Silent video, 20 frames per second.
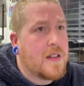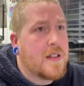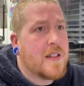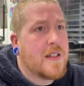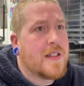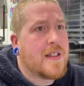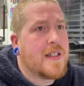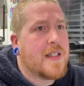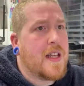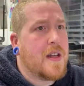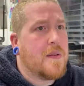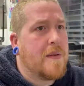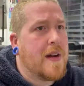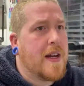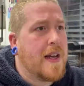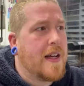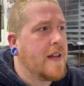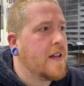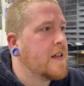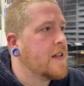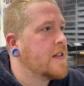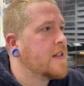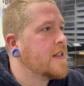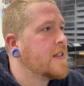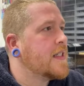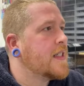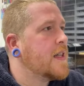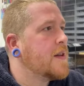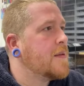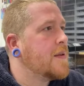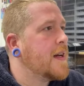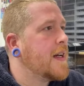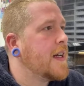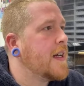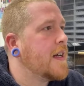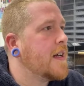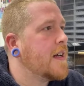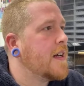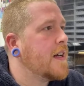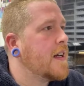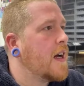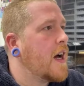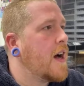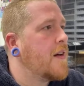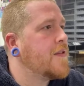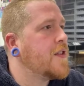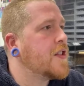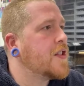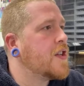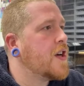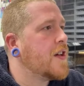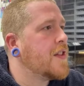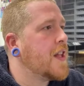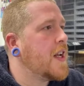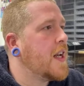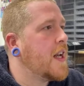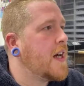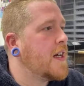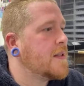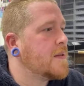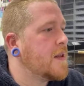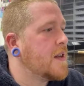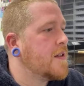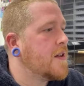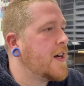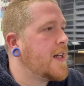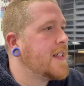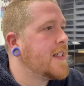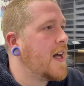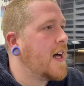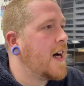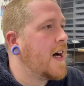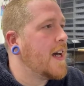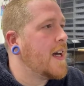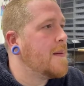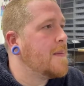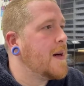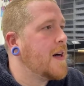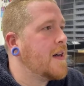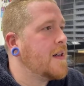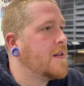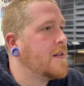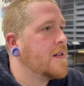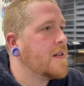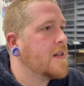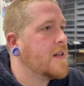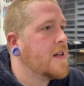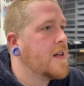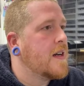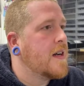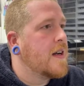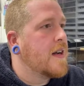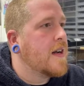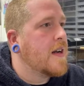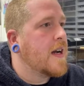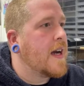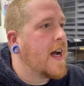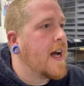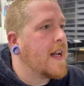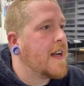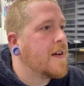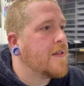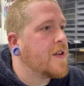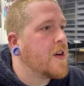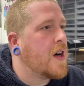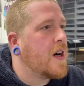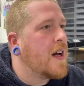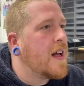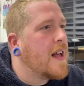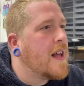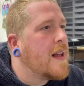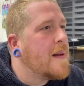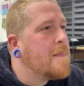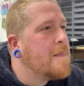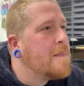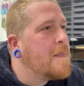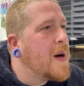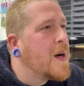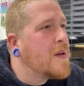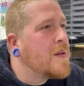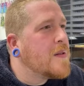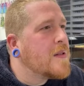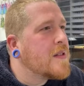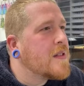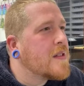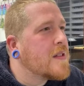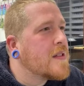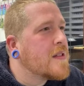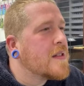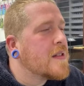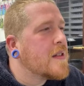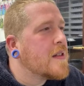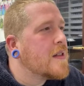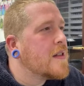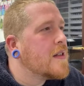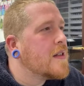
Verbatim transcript: Siri. Siri. I've just got the last one I've got is high emote. And I've got emotes